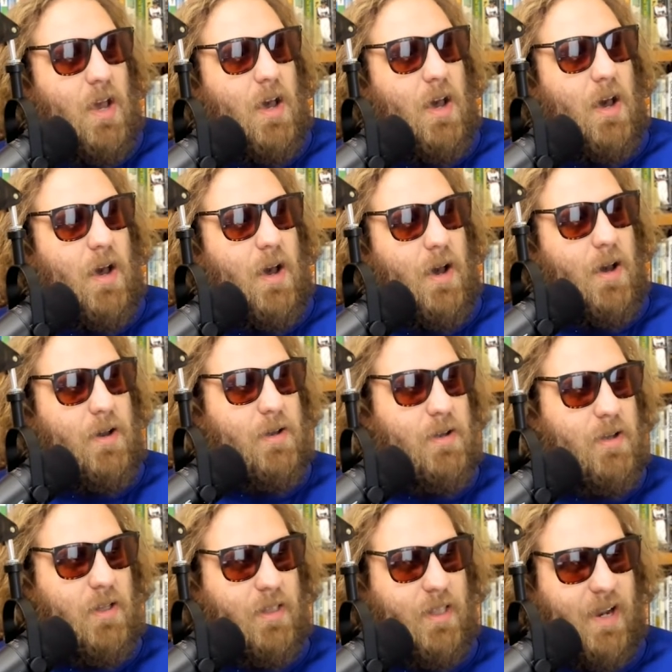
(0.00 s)

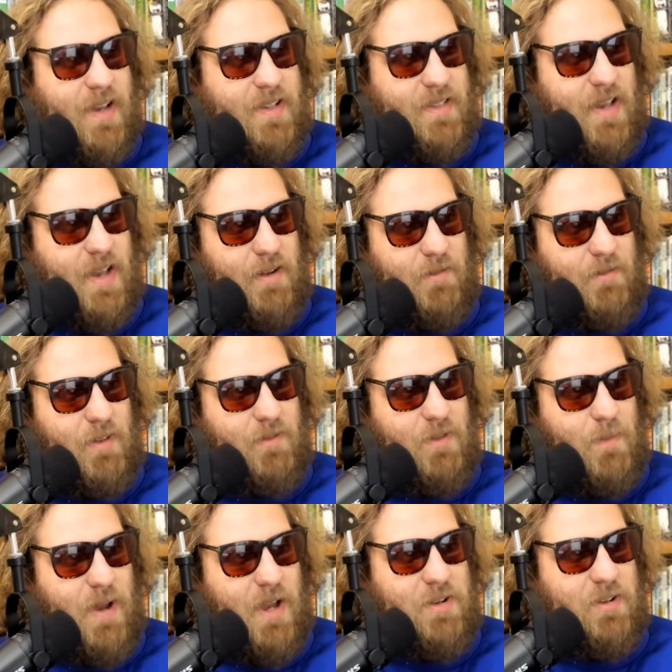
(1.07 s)
Like I said, if the
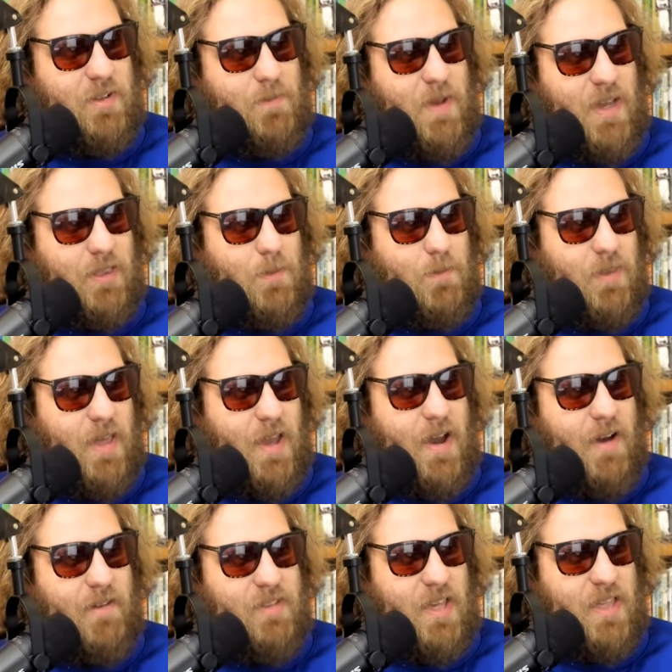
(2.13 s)
Patriots make the
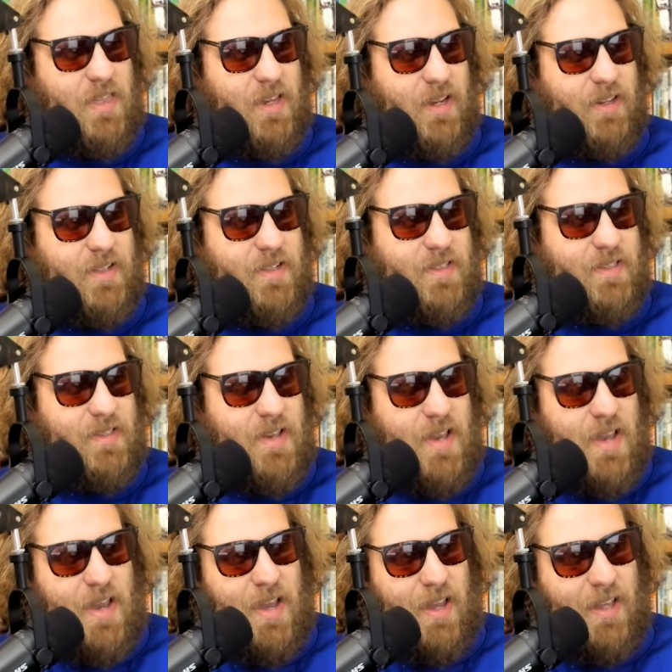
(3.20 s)
playoffs, I think it's
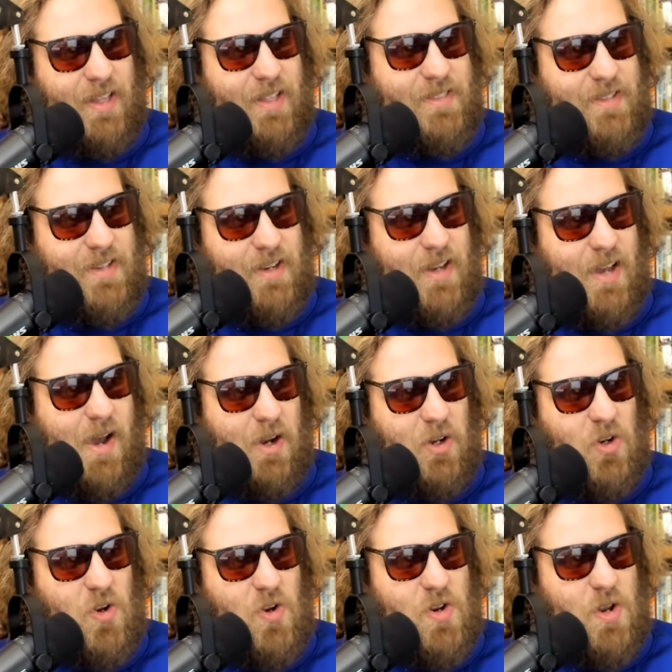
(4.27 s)
a
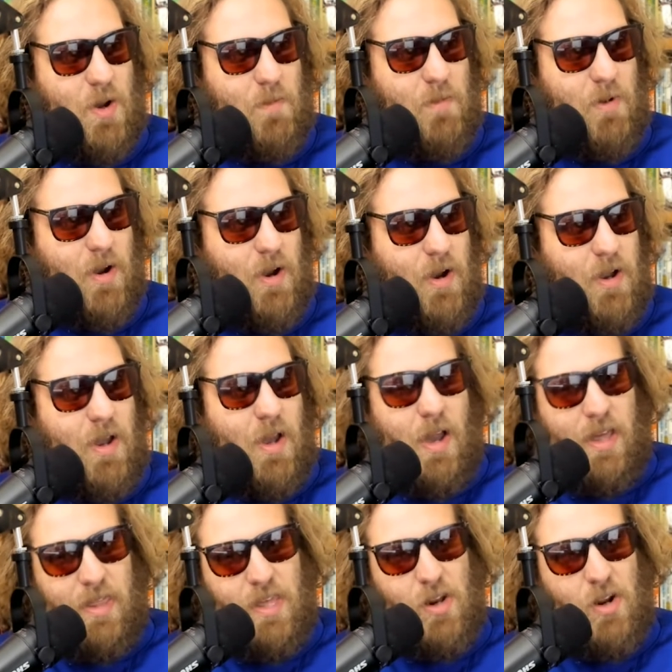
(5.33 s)
good number.
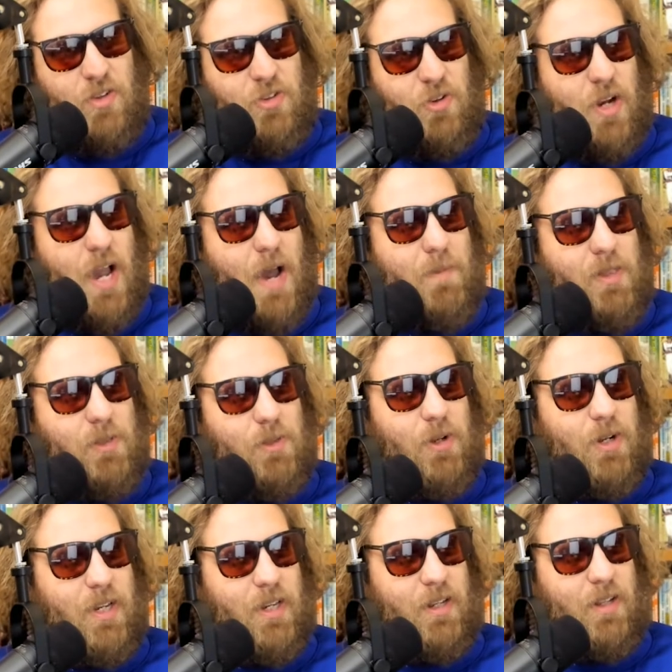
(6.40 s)
That also got me
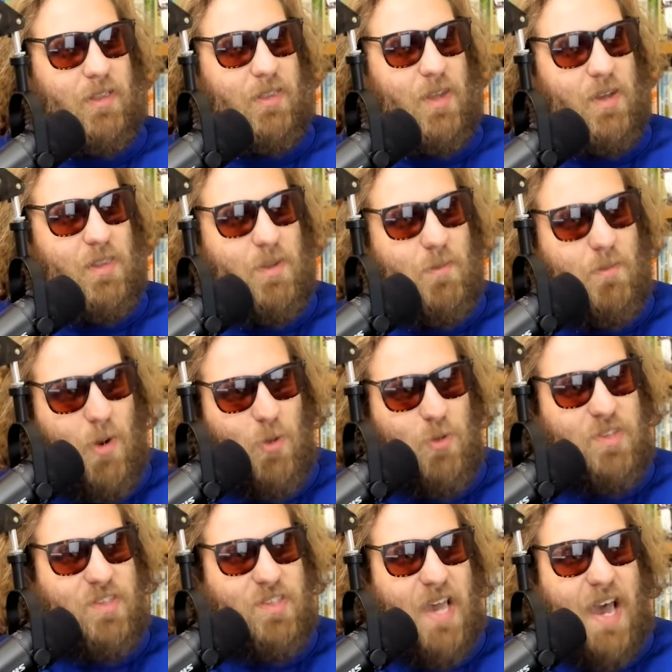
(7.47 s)
looking at the
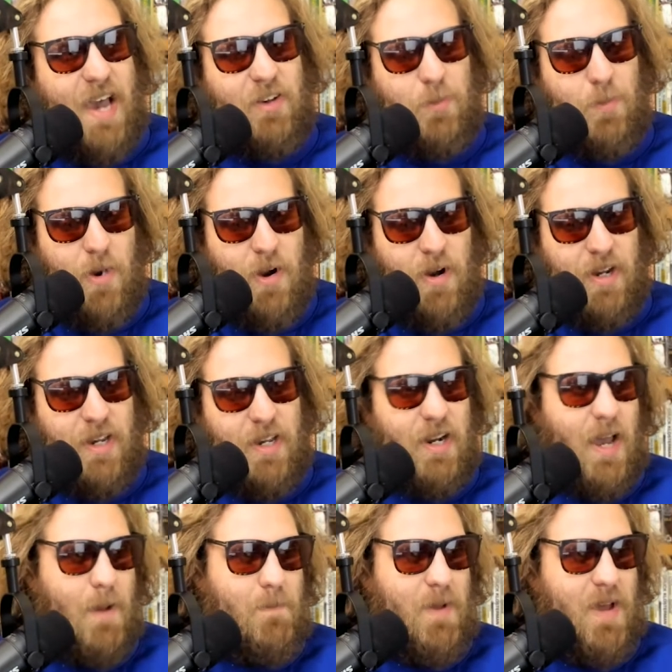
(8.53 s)
most sacks market.
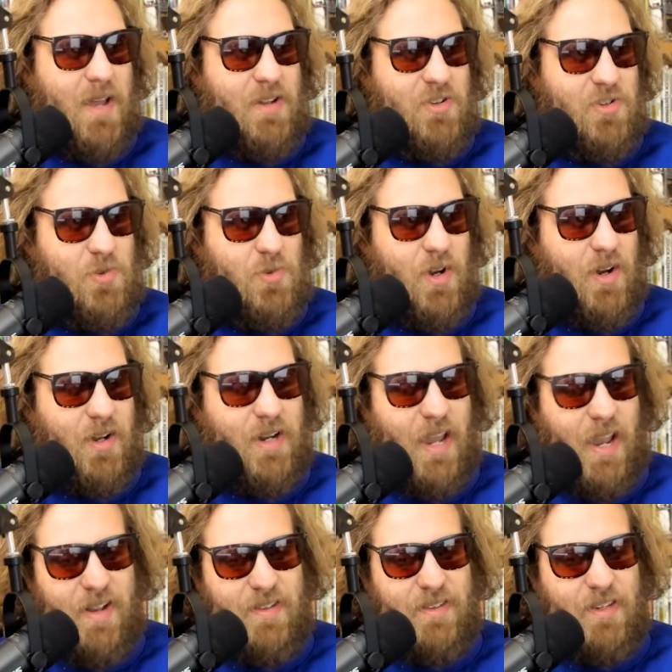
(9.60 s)
I bet Judon
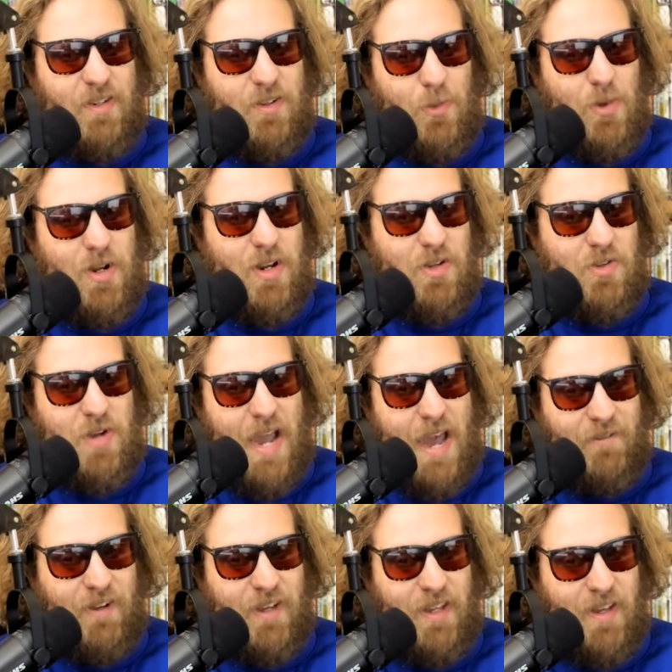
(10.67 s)
18-1 at
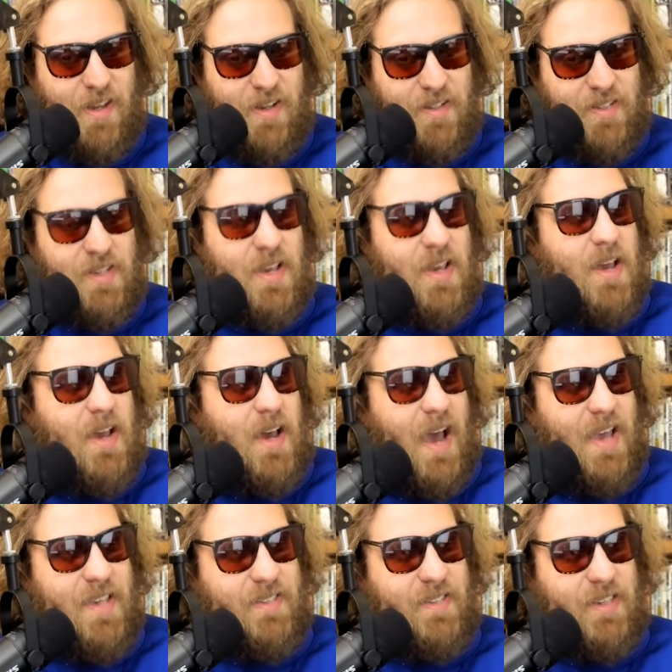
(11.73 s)
DraftKings.
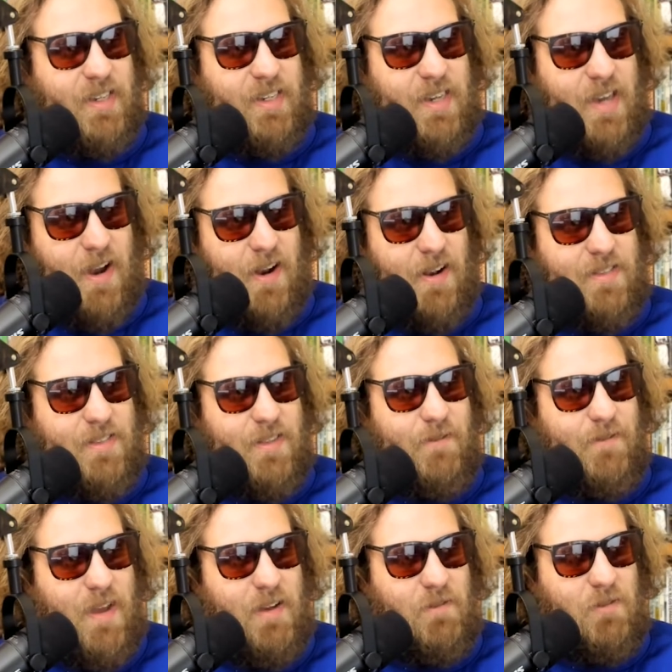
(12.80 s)
I see Garrett's the
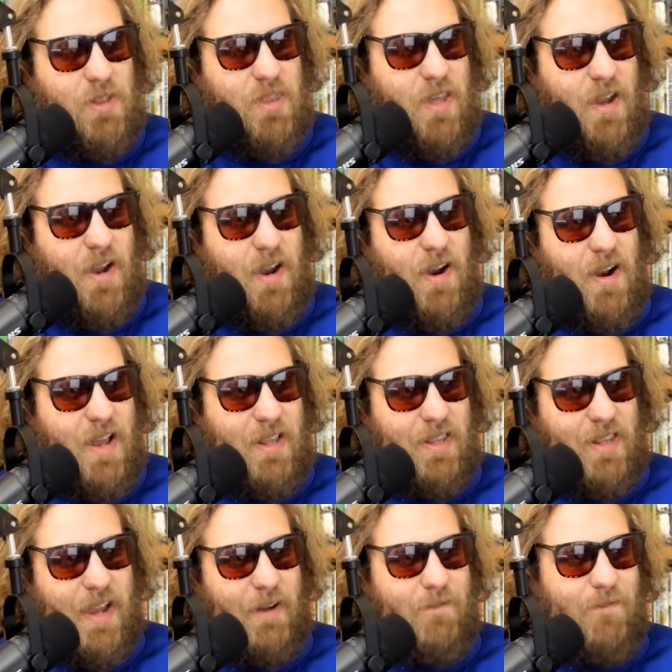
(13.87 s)
favorite there at
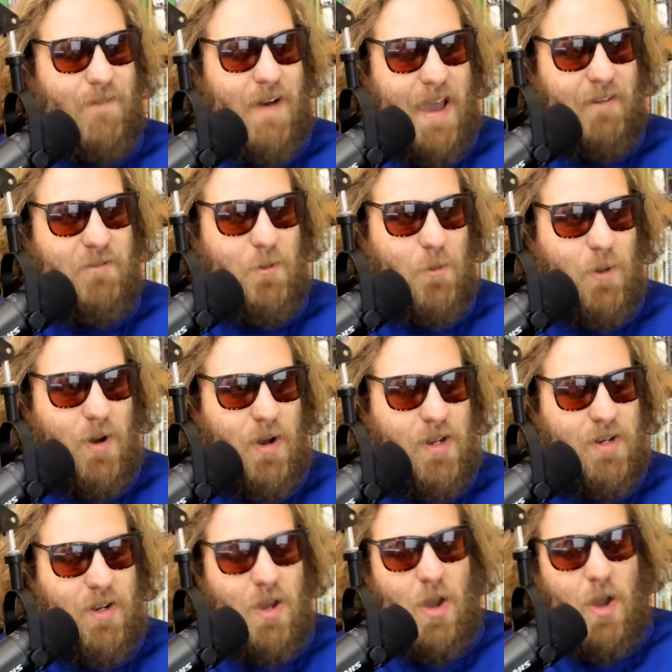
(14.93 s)
like
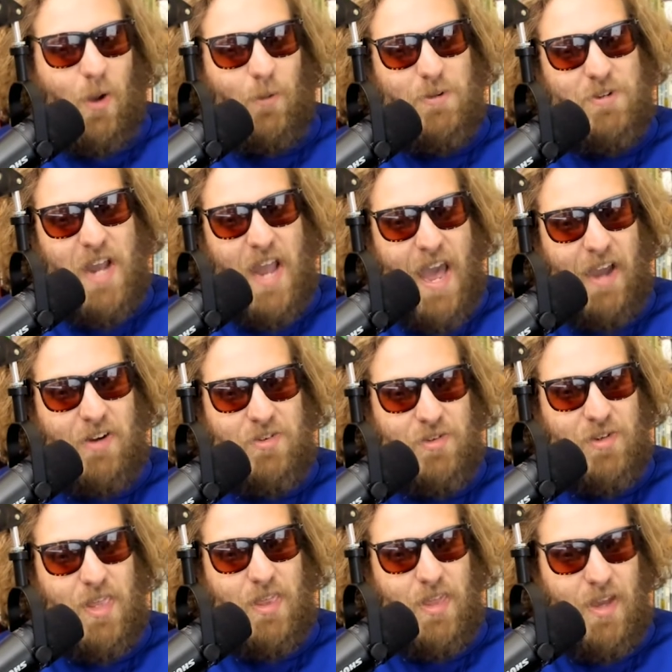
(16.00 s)
5-1, which I
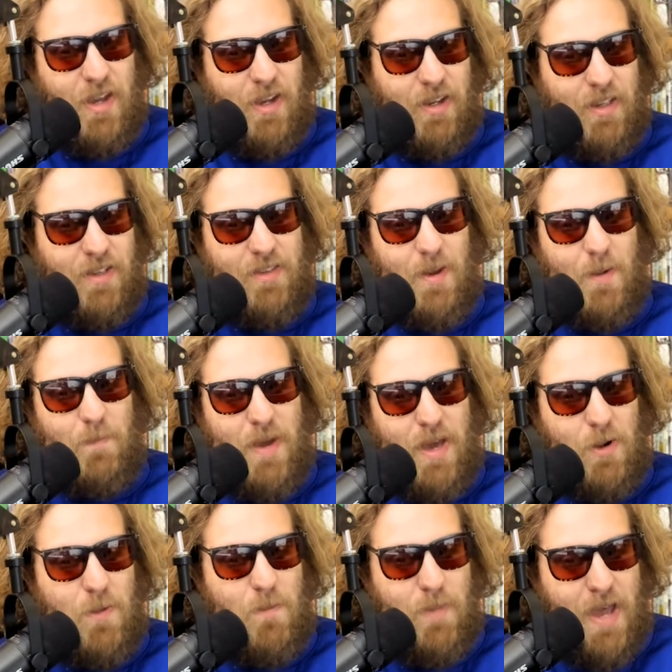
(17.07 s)
actually think is a
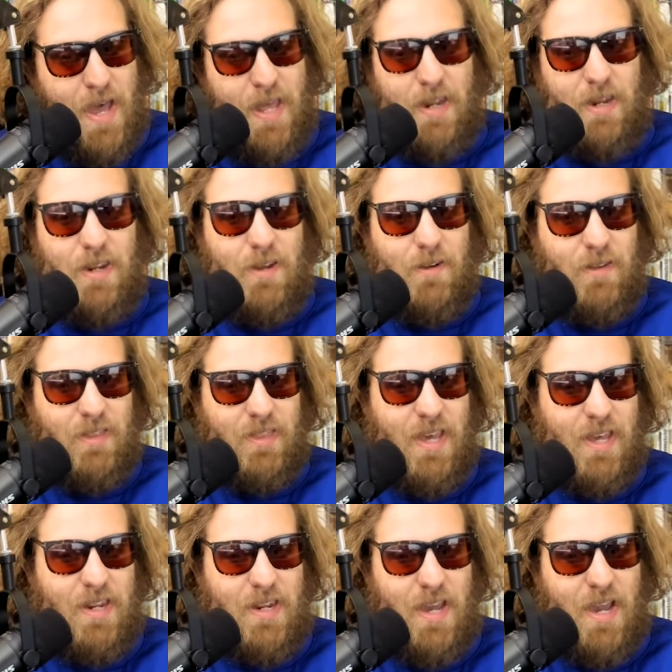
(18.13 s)
better bet
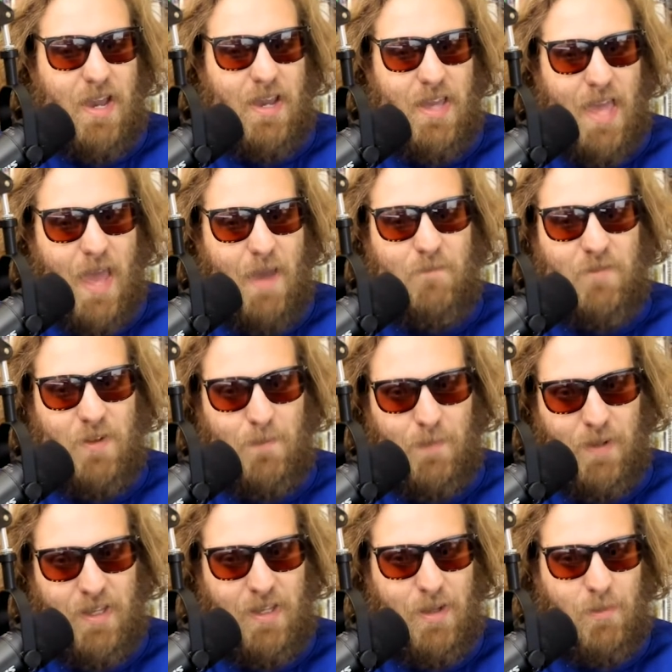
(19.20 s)
than
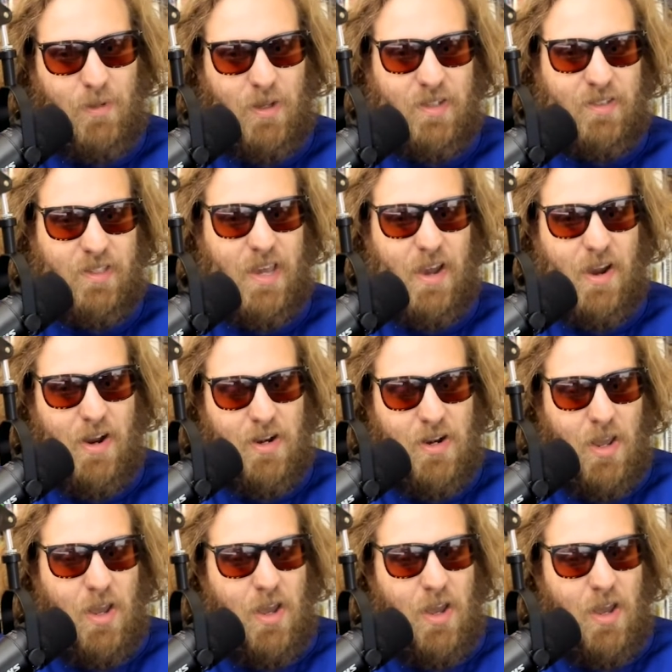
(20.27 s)
MVP, because Garrett